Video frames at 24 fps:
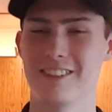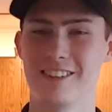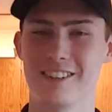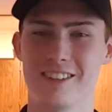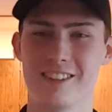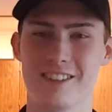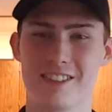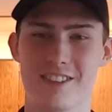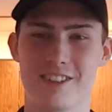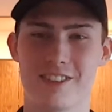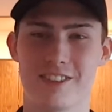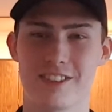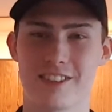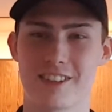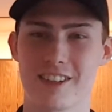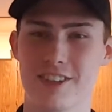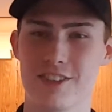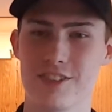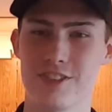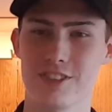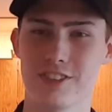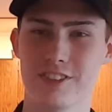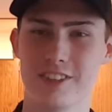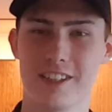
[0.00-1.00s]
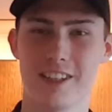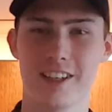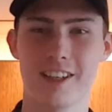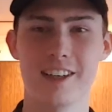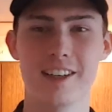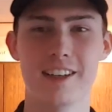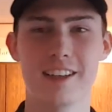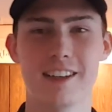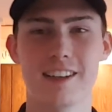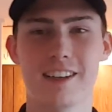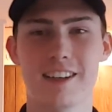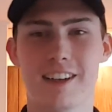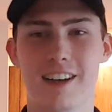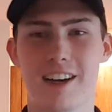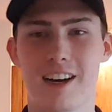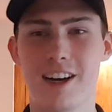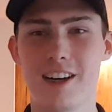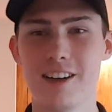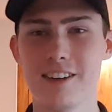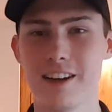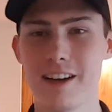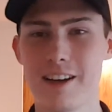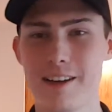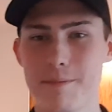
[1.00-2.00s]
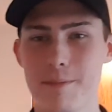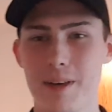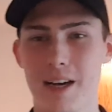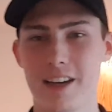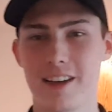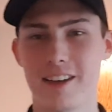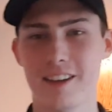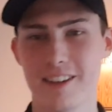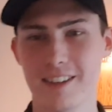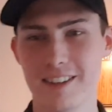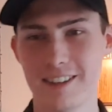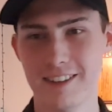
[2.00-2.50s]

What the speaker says: There's no schedule here. All right, bye.